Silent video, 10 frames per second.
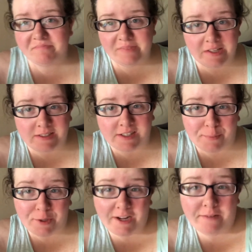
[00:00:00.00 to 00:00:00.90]
it's
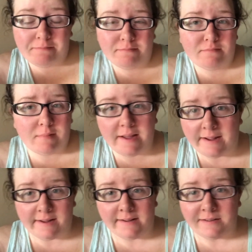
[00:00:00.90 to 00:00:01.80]
Labor Day.
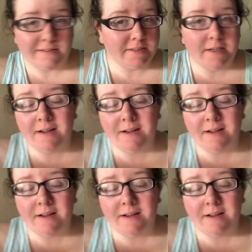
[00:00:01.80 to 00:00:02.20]
And